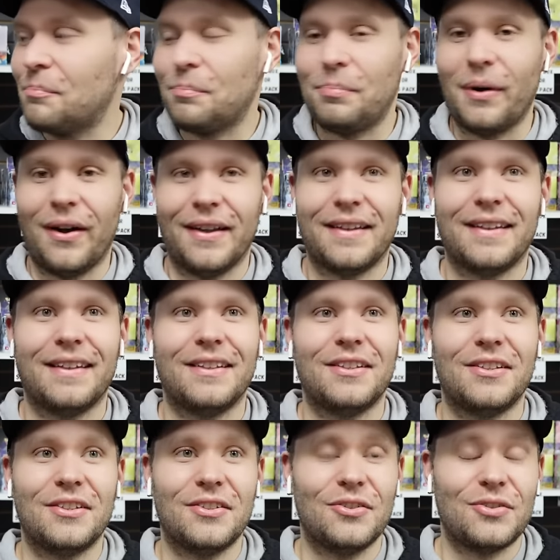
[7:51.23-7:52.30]
But
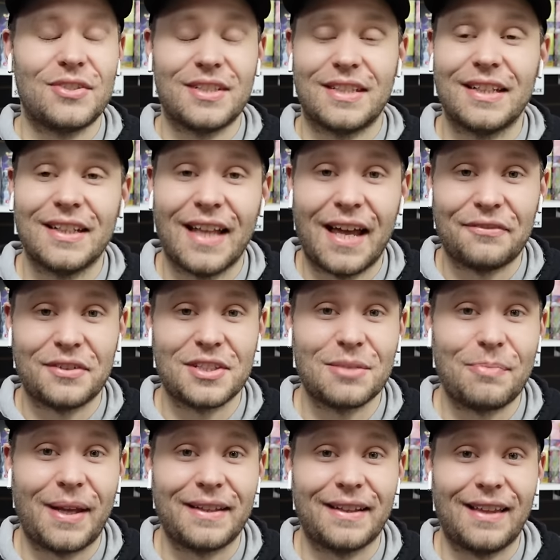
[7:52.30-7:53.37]
you still have to
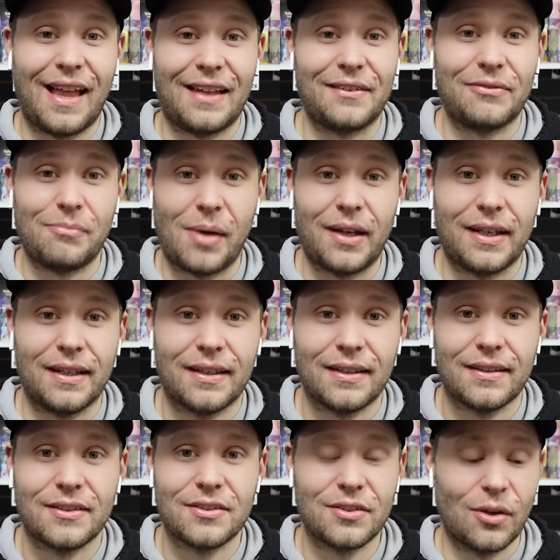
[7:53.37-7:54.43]
spend a lot of money.
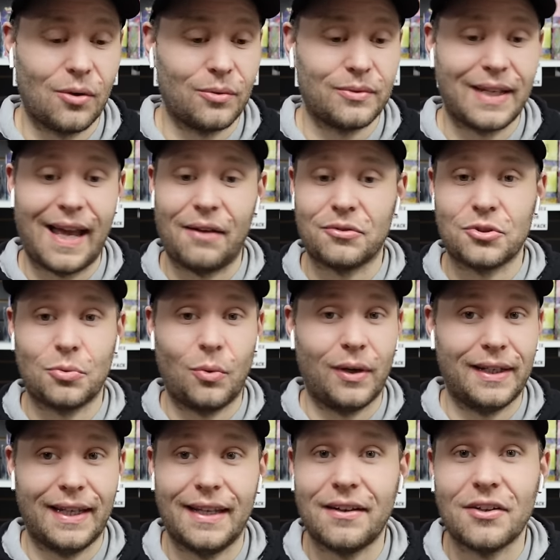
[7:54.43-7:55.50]
So now
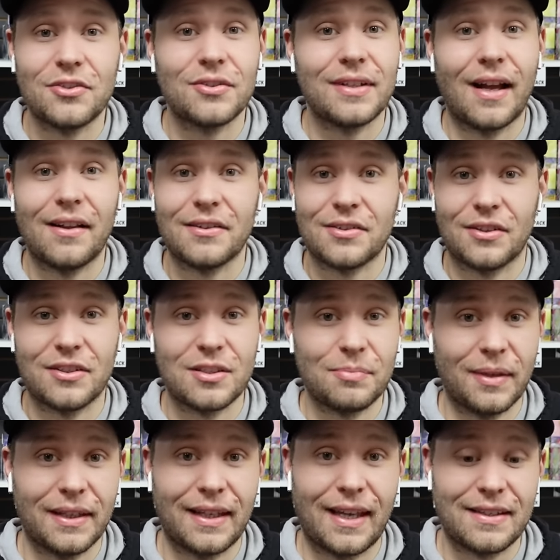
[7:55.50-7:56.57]
$2,800 on
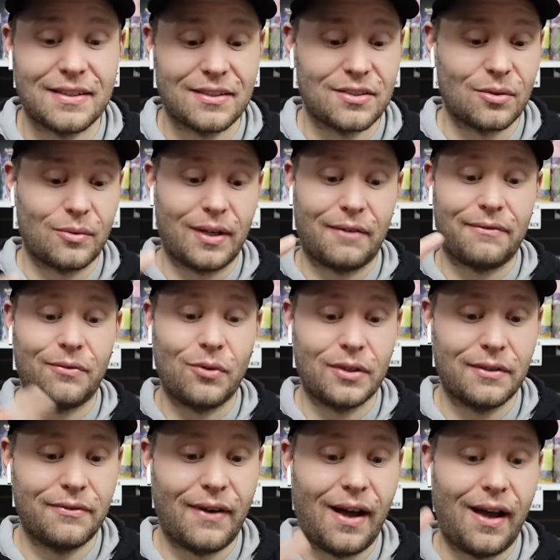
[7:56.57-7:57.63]
display cases. So we're at
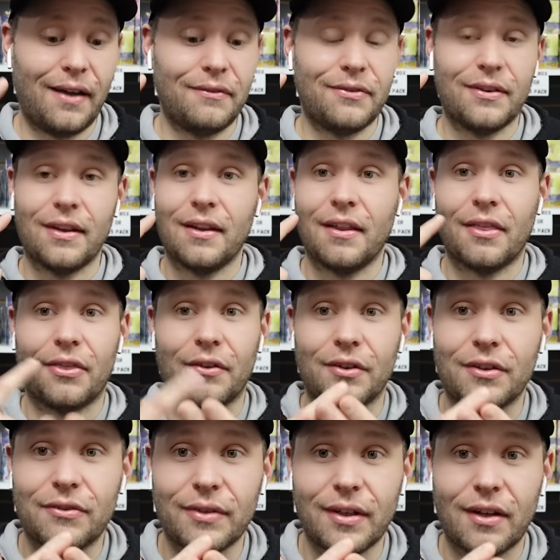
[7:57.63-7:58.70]
$4,500,
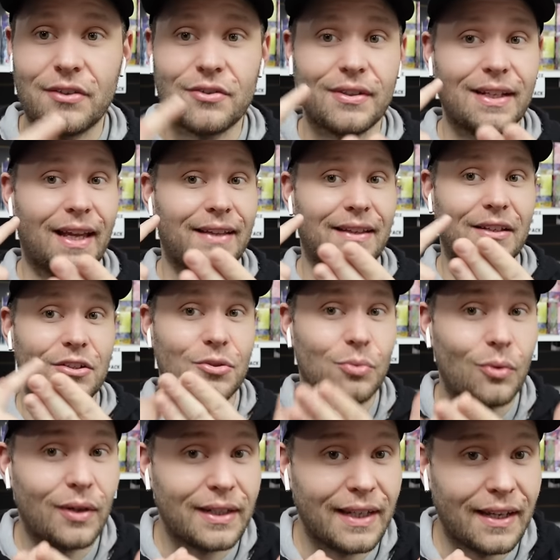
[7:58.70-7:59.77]
$3,300, and then
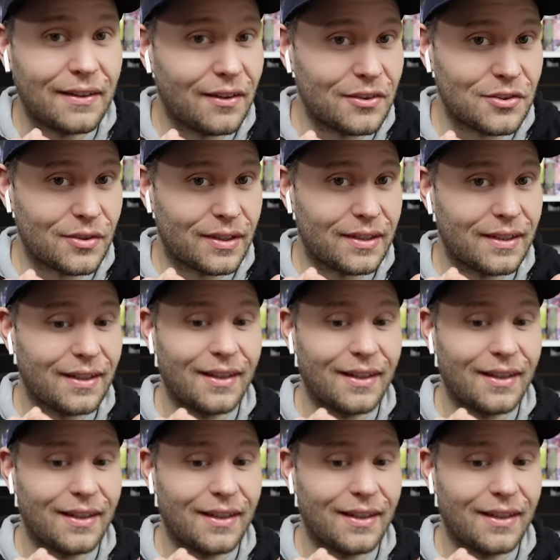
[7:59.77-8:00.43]
$2,800.